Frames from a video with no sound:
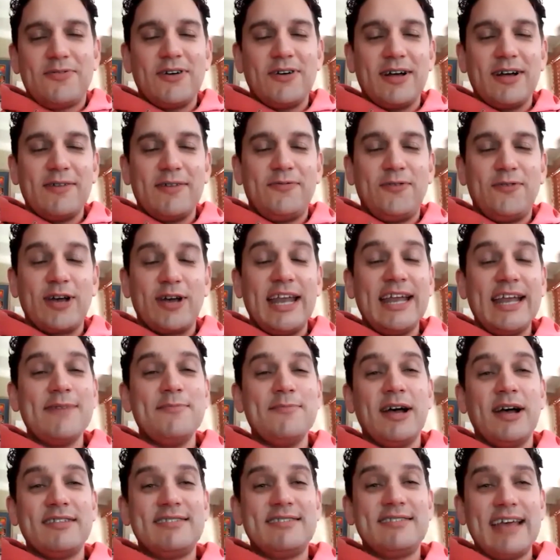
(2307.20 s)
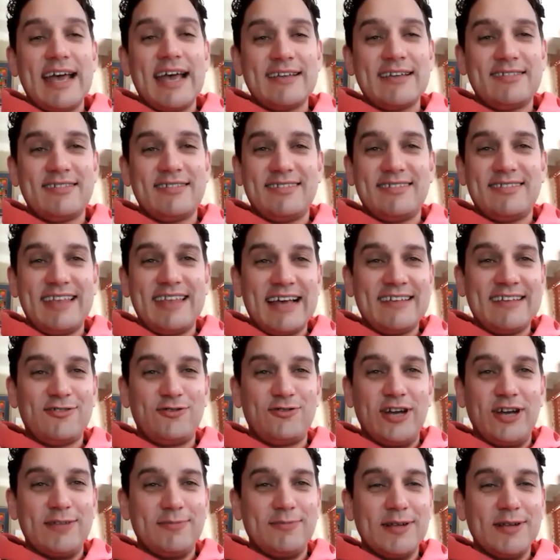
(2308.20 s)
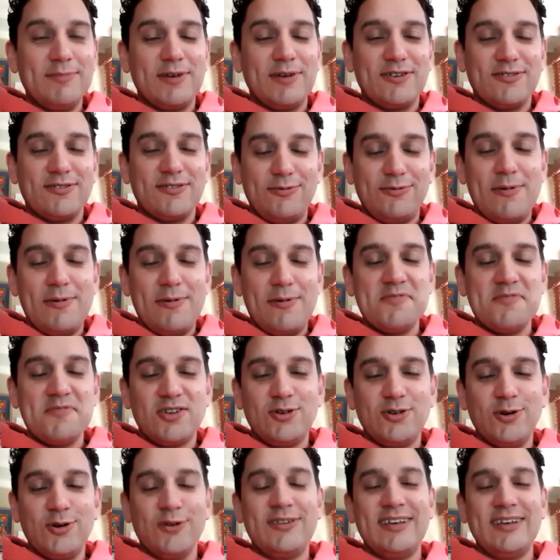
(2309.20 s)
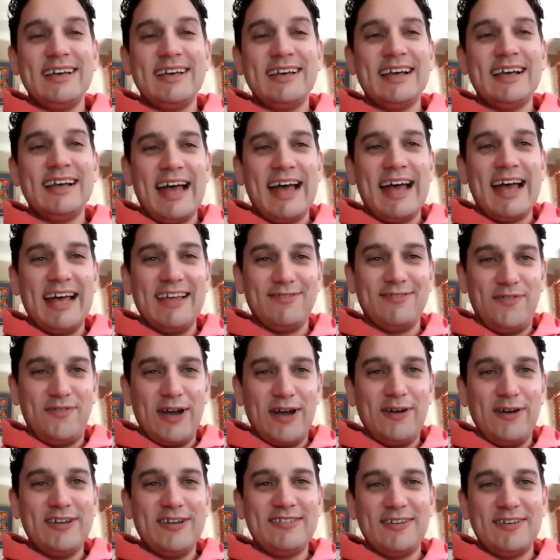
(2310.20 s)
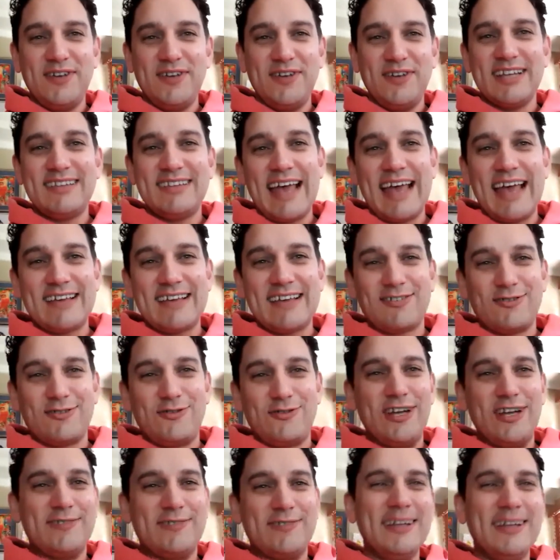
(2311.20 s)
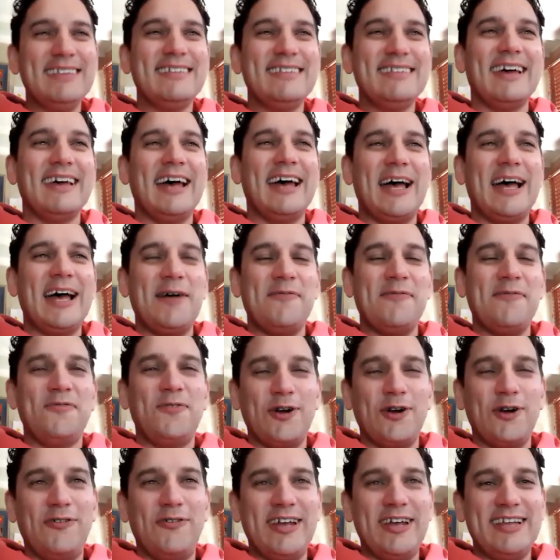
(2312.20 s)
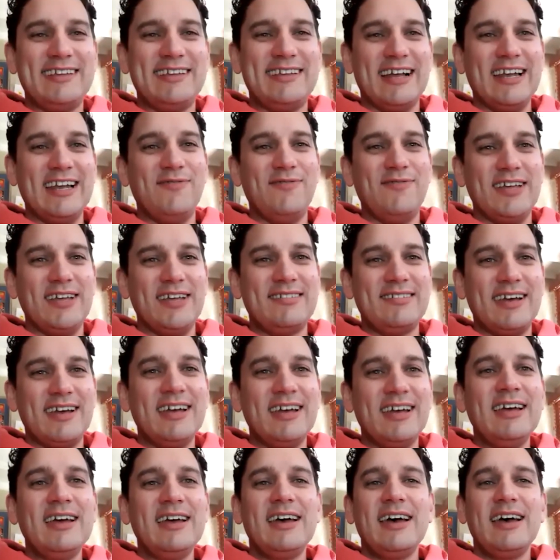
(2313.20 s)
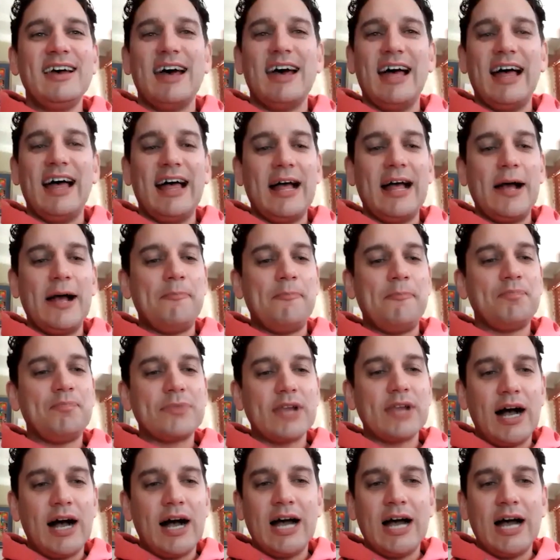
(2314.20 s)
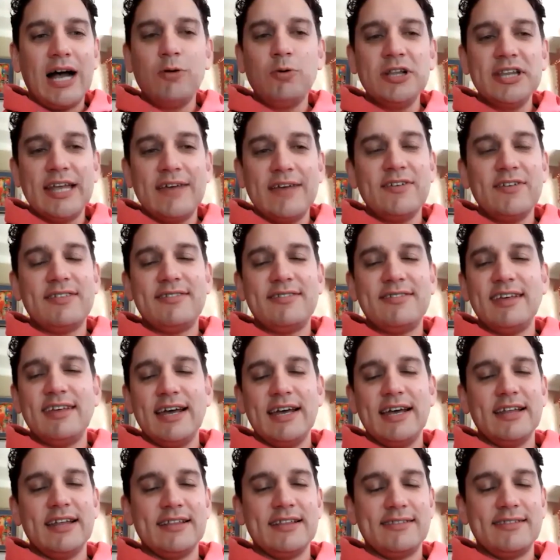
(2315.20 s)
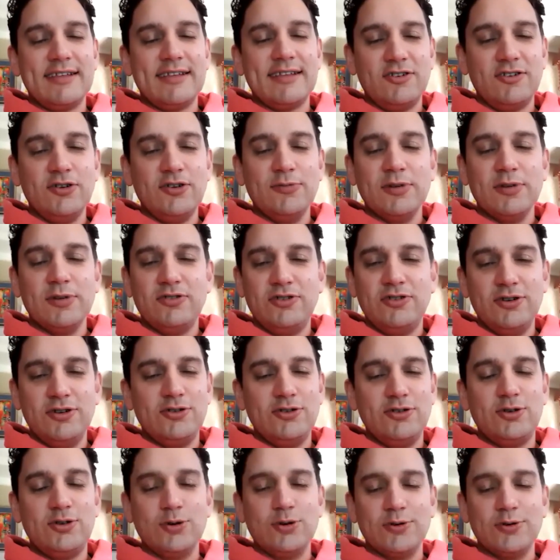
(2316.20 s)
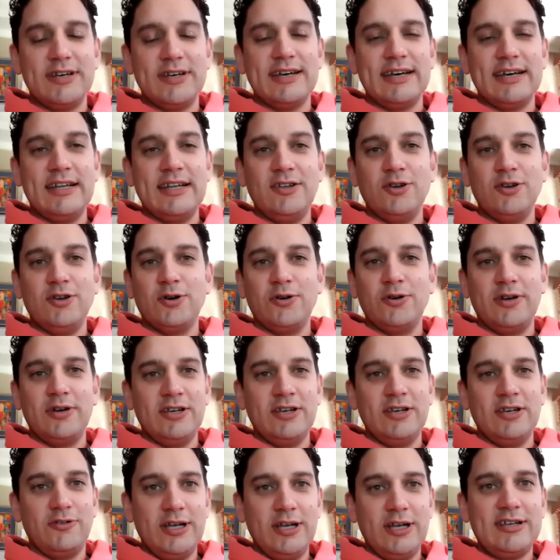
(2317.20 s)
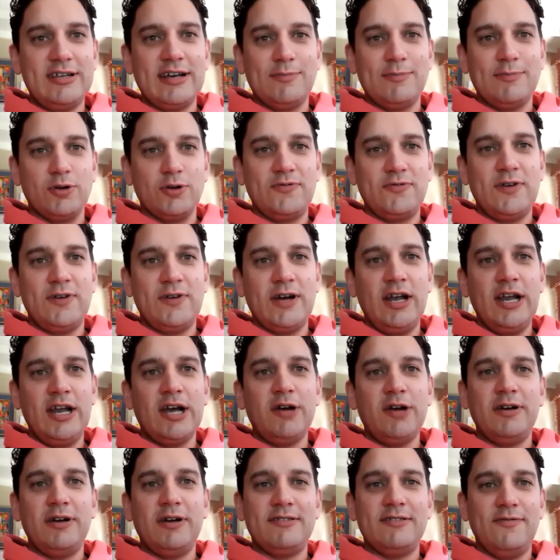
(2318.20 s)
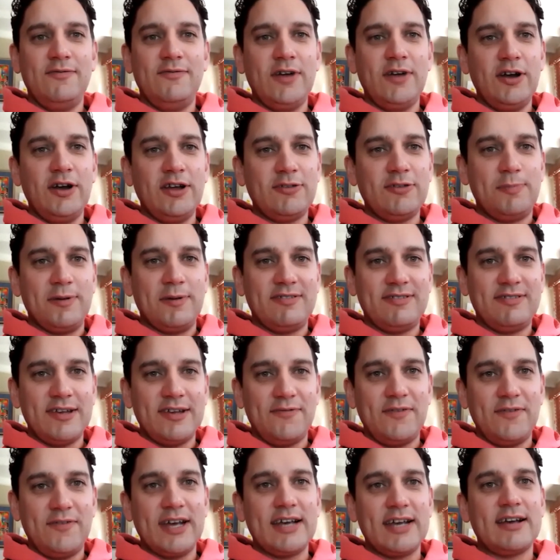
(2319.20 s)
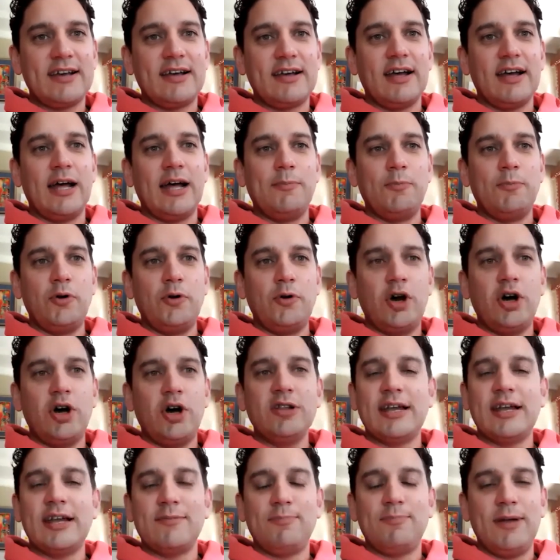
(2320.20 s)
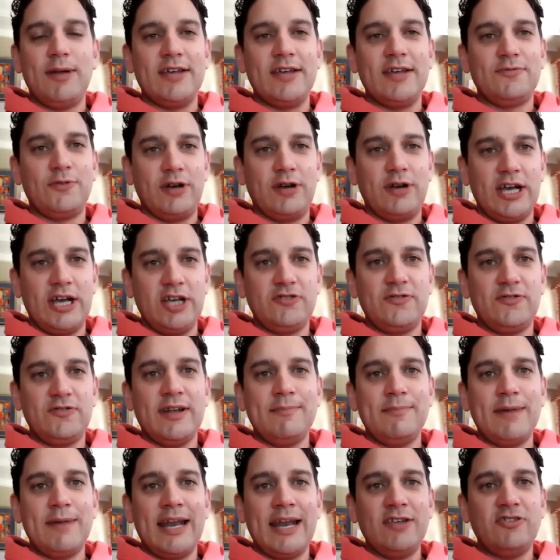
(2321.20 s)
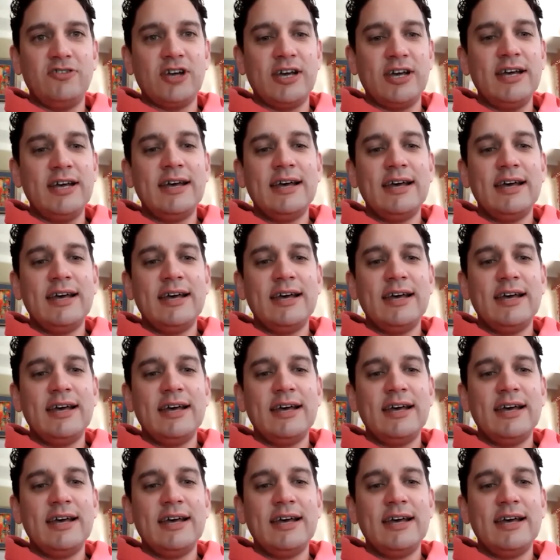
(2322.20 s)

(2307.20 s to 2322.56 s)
forgetting about tax treatment, because remember, shorting has very severe tax treatment for a retail investor. I will never say that you must use shorting in your retail portfolio. It's a very specific role that it plays for a hedge fund manager,